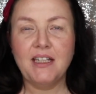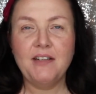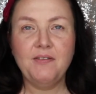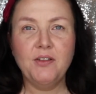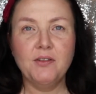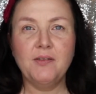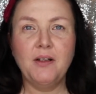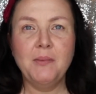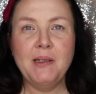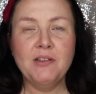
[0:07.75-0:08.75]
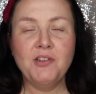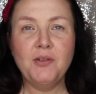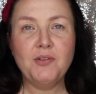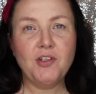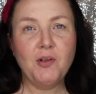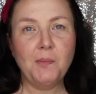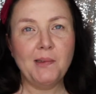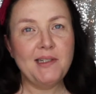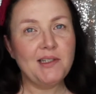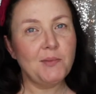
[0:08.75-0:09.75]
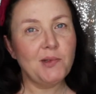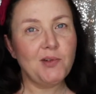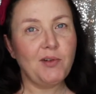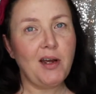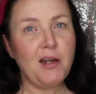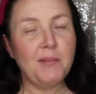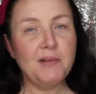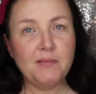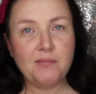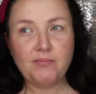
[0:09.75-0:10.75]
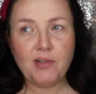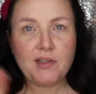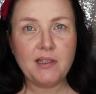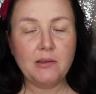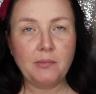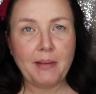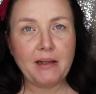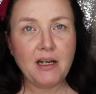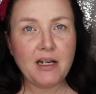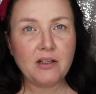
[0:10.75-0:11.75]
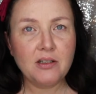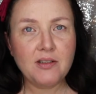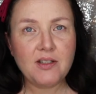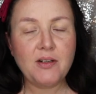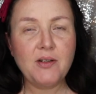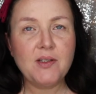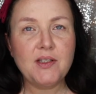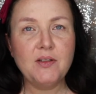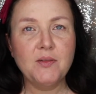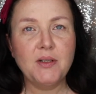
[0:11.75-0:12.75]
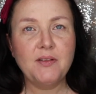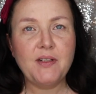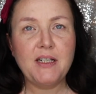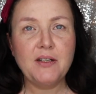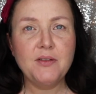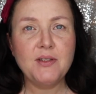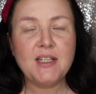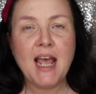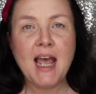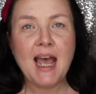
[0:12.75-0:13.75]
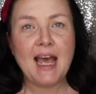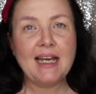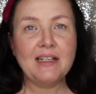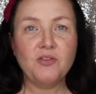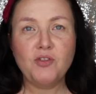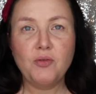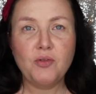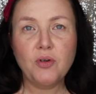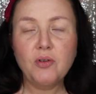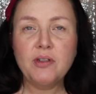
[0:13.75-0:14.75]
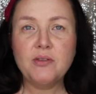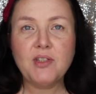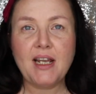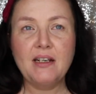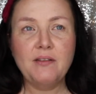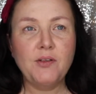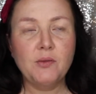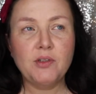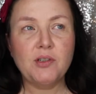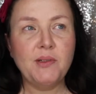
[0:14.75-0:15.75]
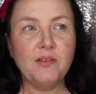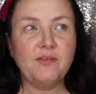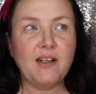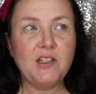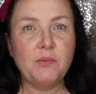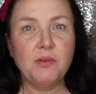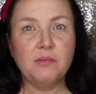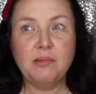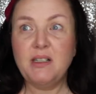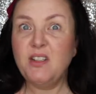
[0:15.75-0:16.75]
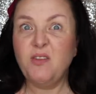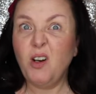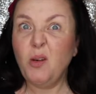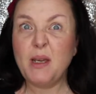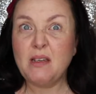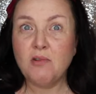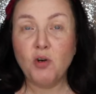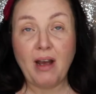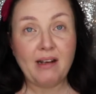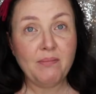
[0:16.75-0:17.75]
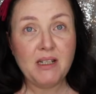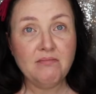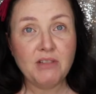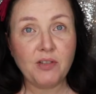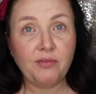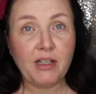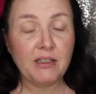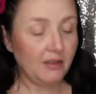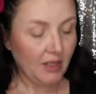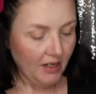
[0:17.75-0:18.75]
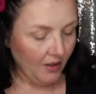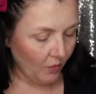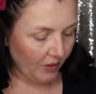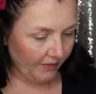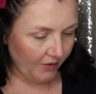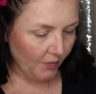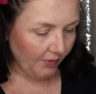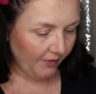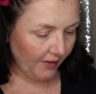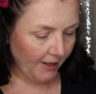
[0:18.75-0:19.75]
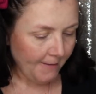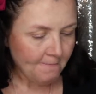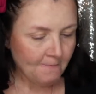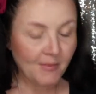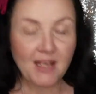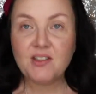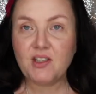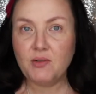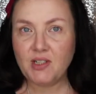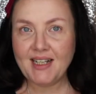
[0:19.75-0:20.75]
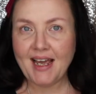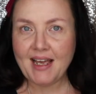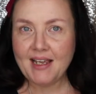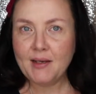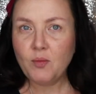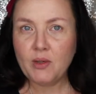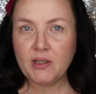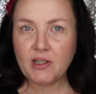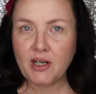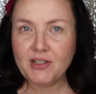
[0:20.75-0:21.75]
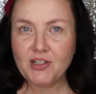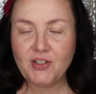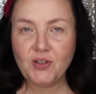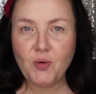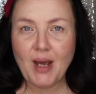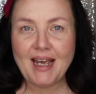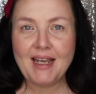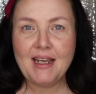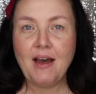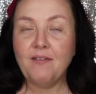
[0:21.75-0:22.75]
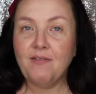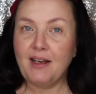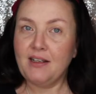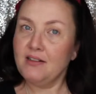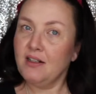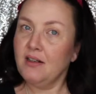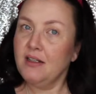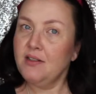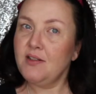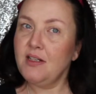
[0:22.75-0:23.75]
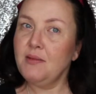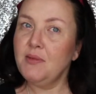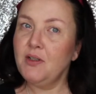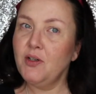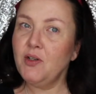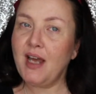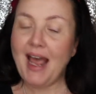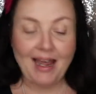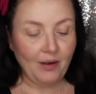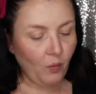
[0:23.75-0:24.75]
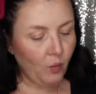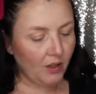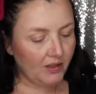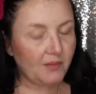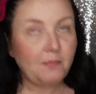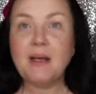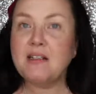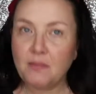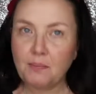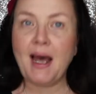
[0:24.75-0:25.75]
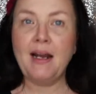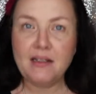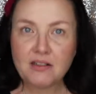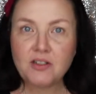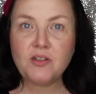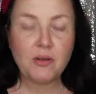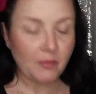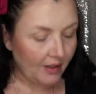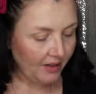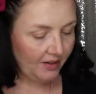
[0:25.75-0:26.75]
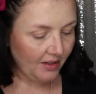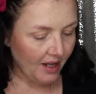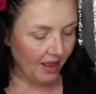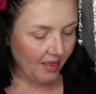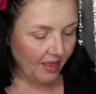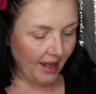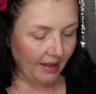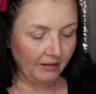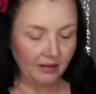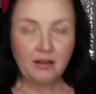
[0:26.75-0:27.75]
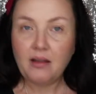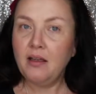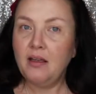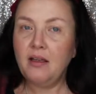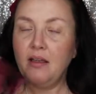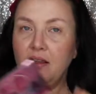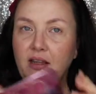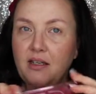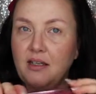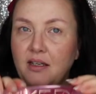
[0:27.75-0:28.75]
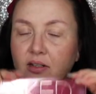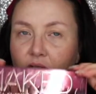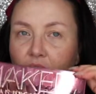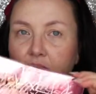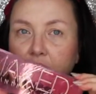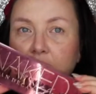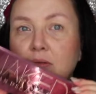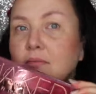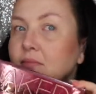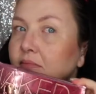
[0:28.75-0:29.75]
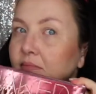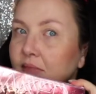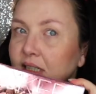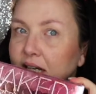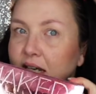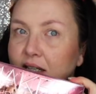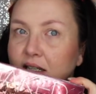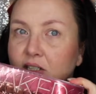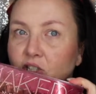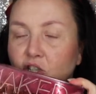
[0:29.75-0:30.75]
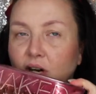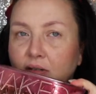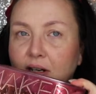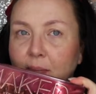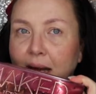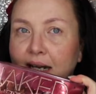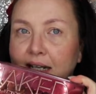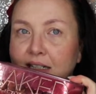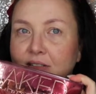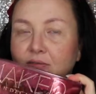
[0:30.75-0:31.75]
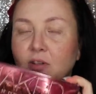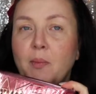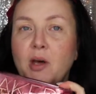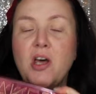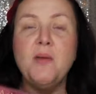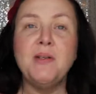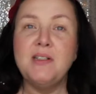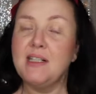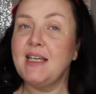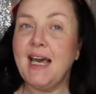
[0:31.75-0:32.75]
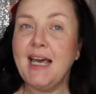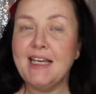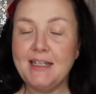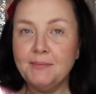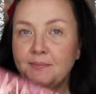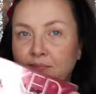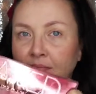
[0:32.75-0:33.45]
If you're following me on YouTube, please subscribe and press the little bell icon so you see all my videos and tutorials, and if you're watching me on Facebook, please follow me or add me as a friend, whatever you prefer. So today we are going to do a Valentine's themed look, and what better palette to do it with than the new Naked Cherry palette from Urban Decay.